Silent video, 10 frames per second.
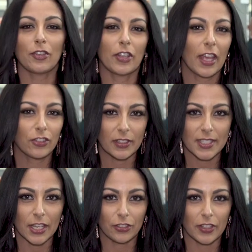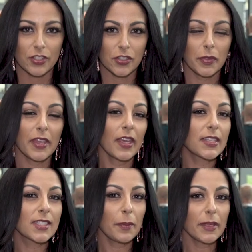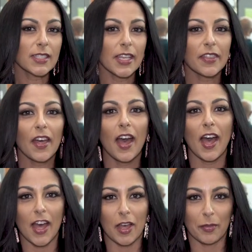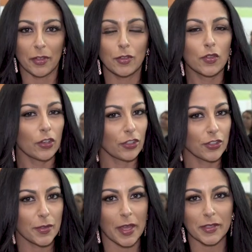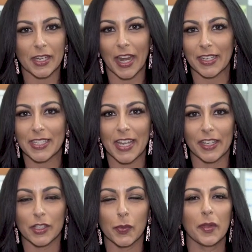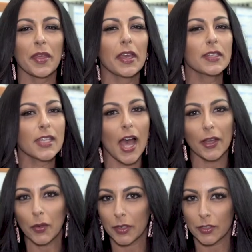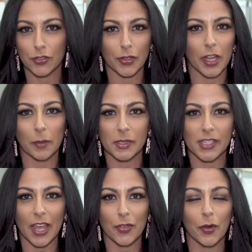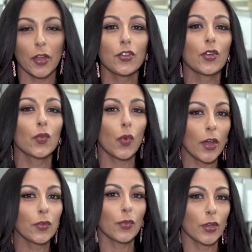education sessions to the exhibits in the hub. Nutrition 2019 is where the entire industry comes together under one